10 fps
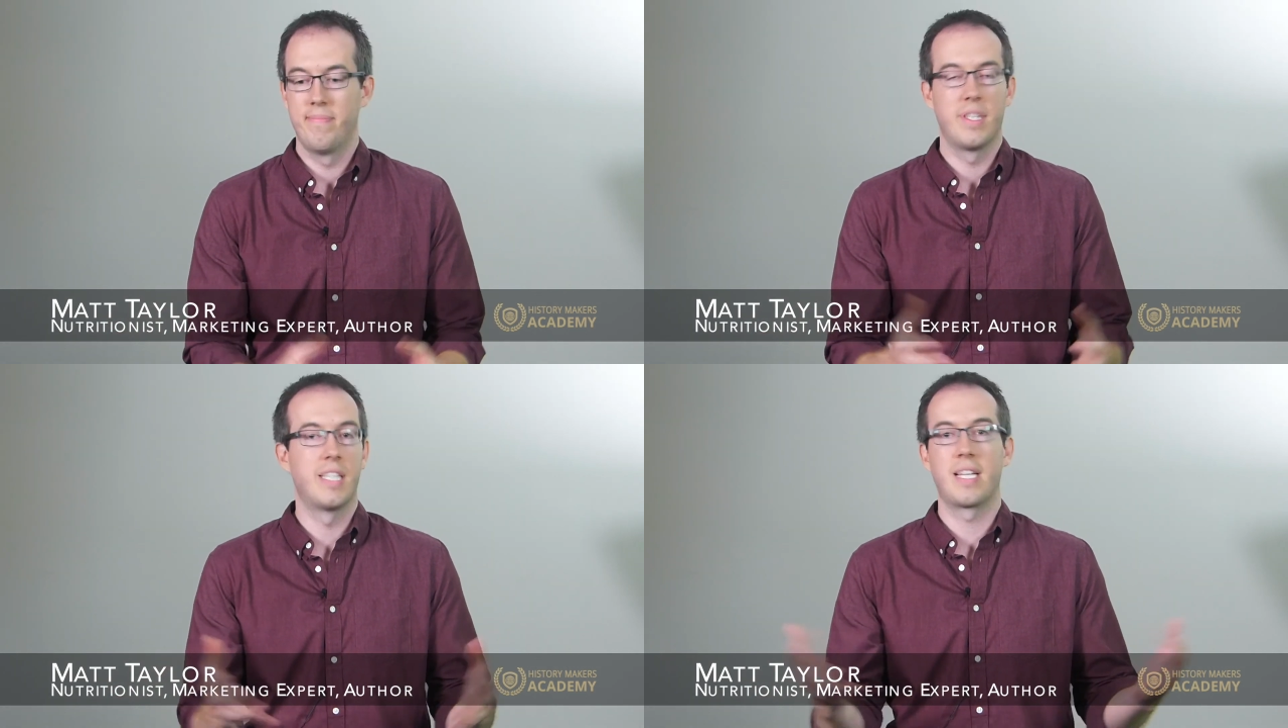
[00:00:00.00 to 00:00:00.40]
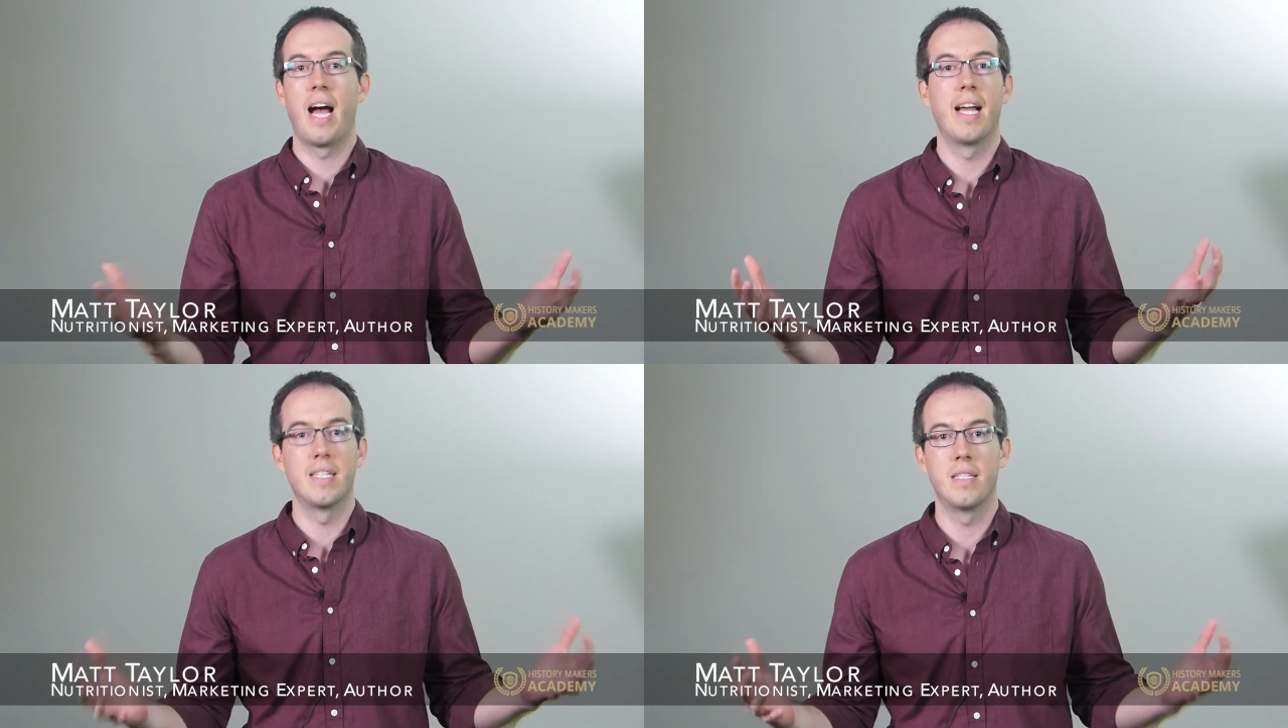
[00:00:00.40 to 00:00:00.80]
the
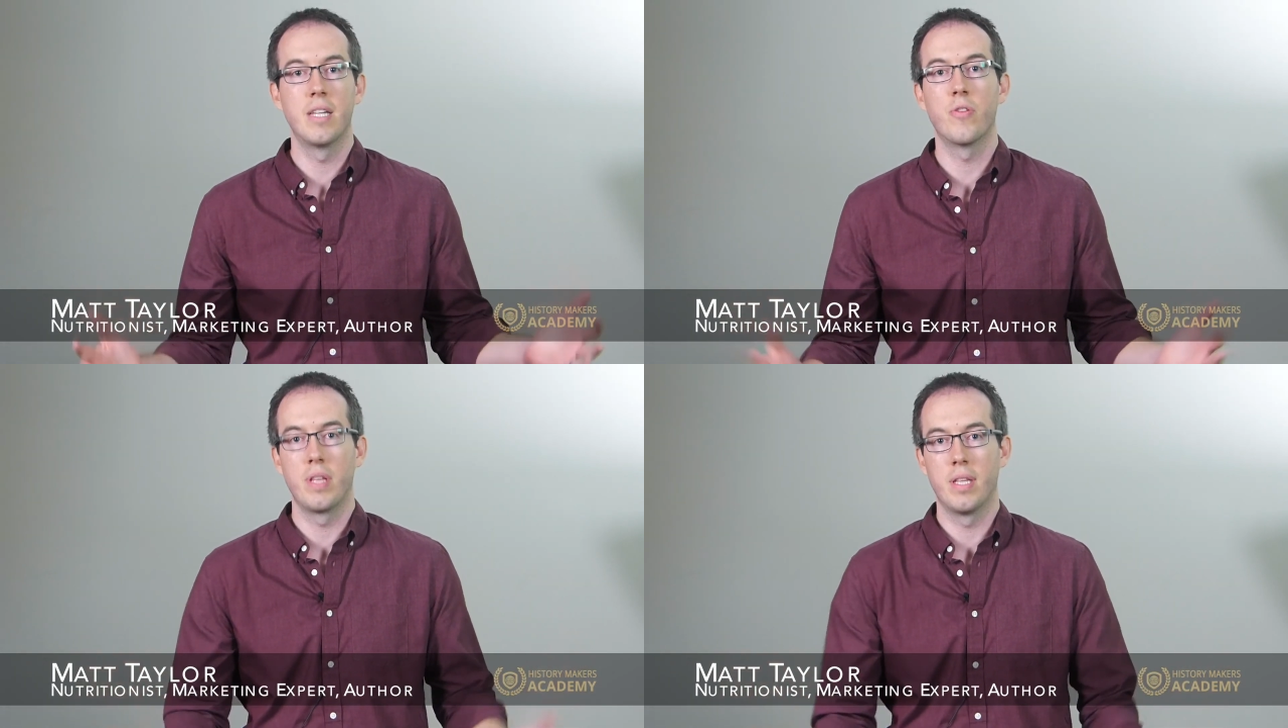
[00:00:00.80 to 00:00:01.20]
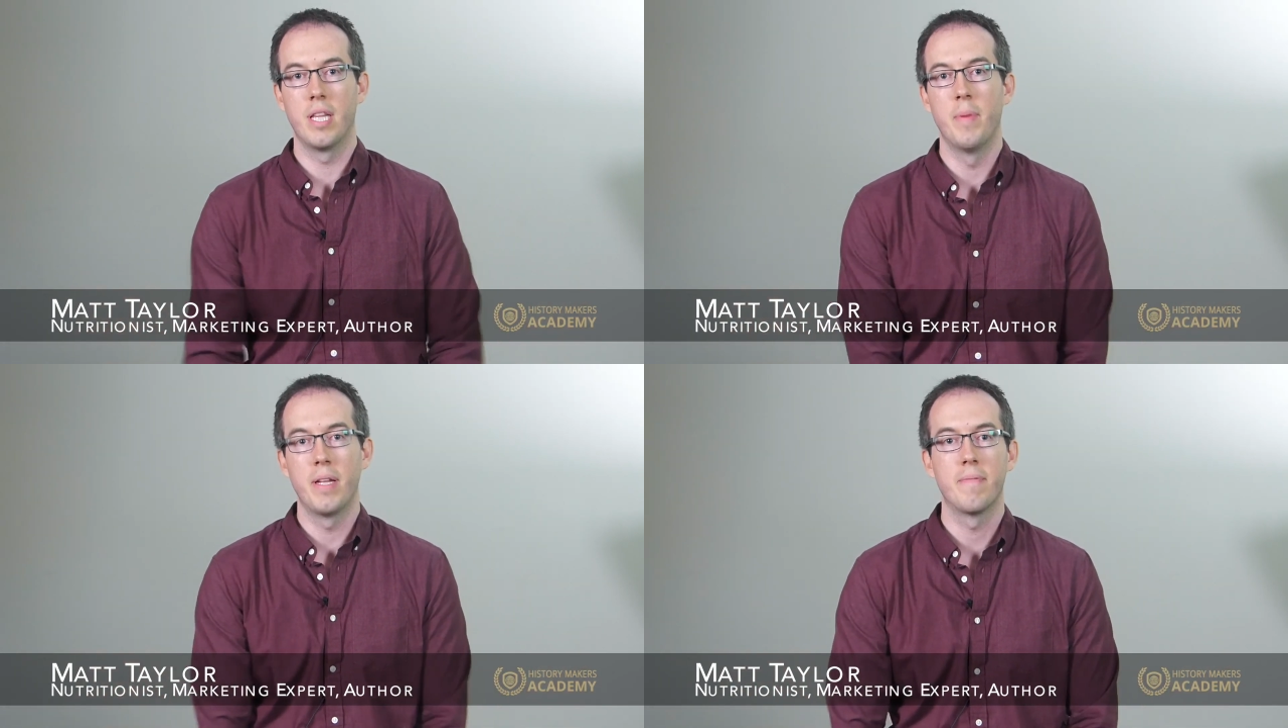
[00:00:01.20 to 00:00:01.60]
sky is literally the
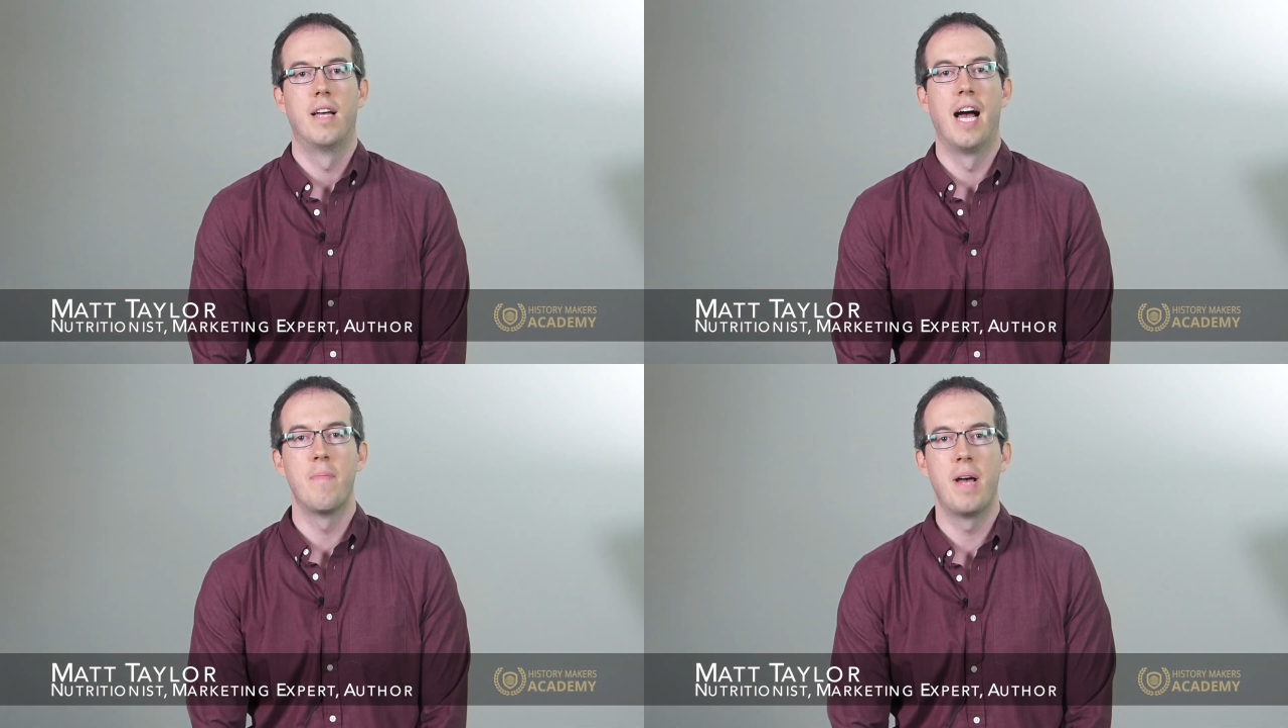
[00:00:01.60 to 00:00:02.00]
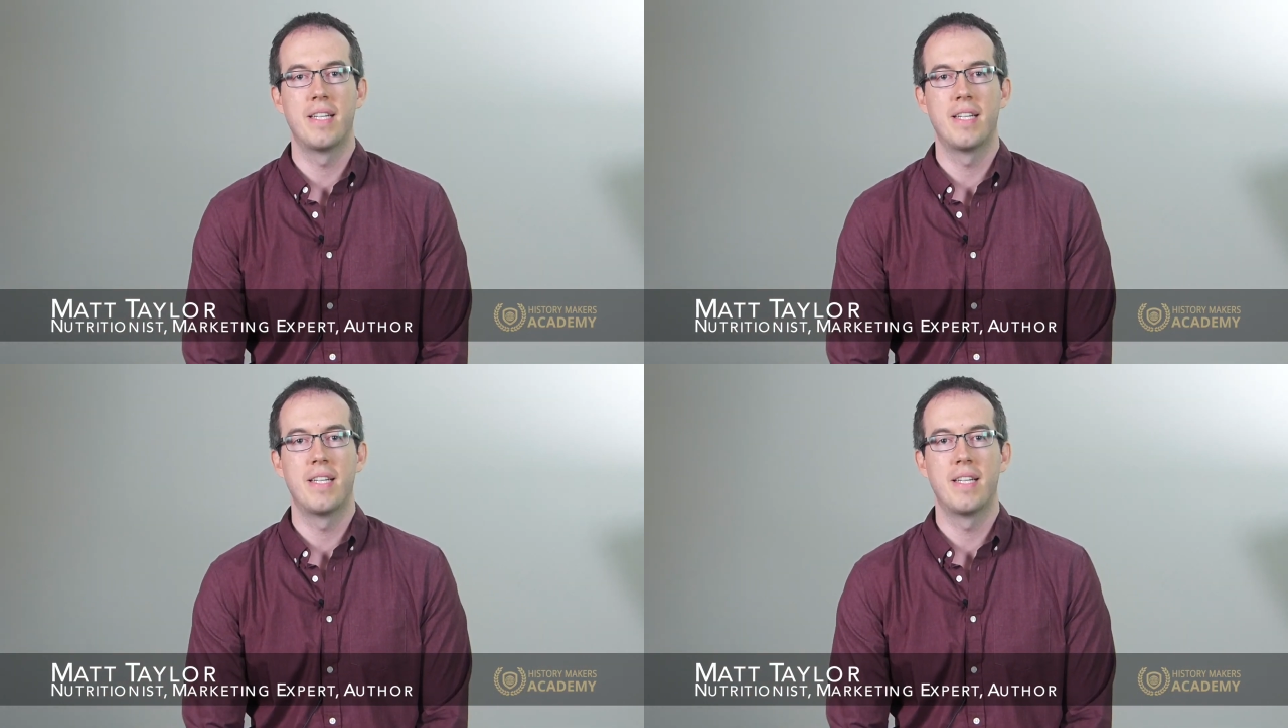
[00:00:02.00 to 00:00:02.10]
limit. I'm Matt